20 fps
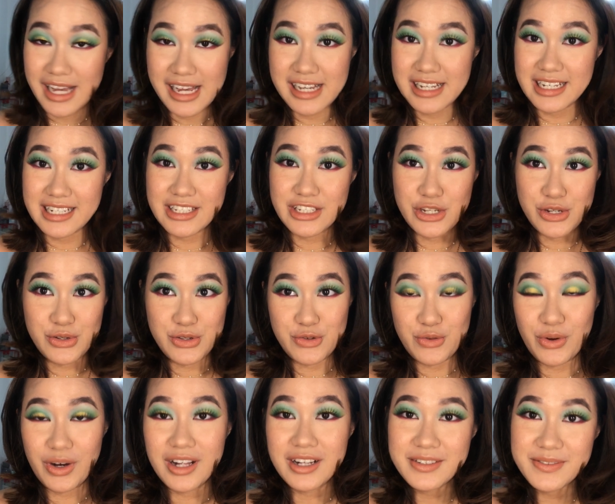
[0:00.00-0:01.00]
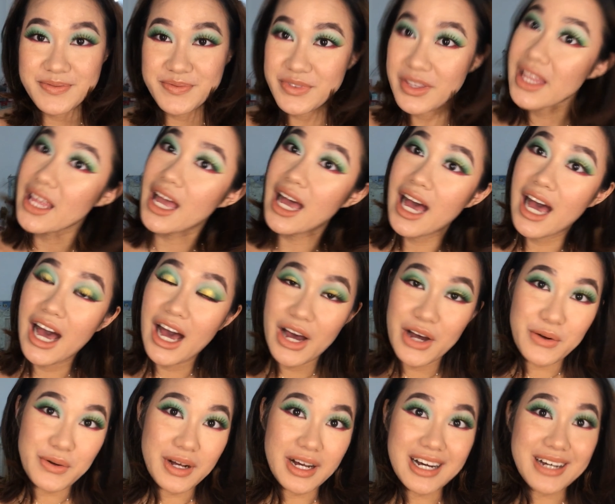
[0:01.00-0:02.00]
As usual,
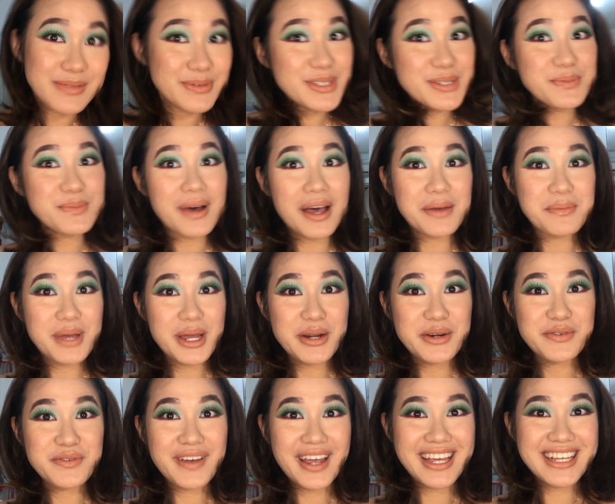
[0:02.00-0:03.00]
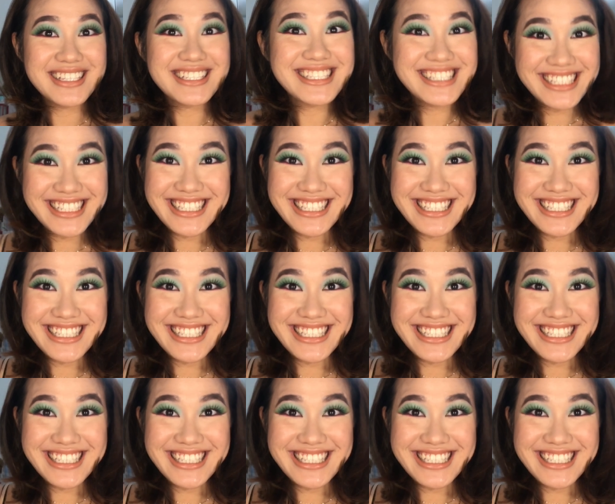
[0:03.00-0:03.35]
welcome to my bare face.